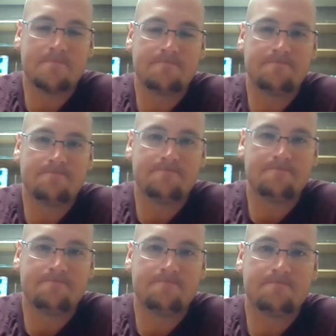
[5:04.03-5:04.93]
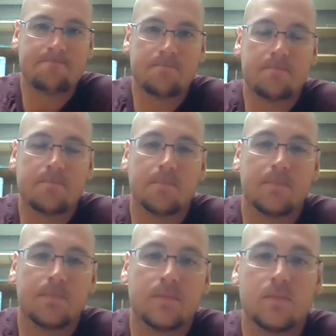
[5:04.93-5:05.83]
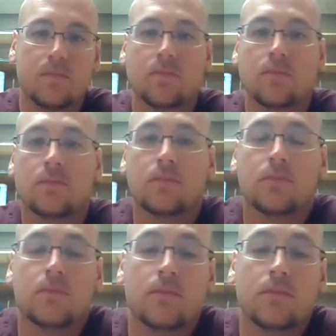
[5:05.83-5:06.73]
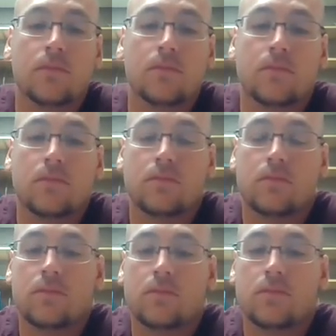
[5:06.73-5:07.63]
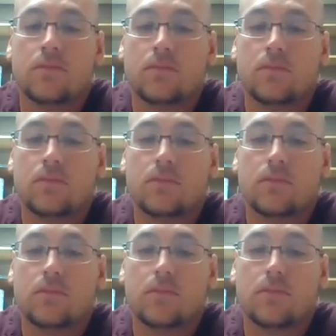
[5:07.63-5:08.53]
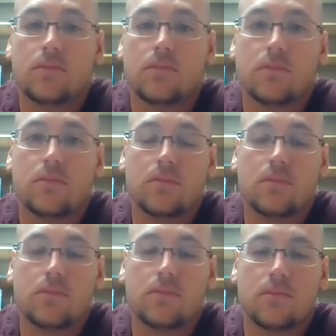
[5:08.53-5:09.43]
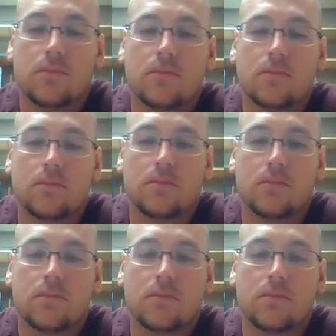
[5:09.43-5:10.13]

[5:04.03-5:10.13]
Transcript: No words are spoken by the person on screen.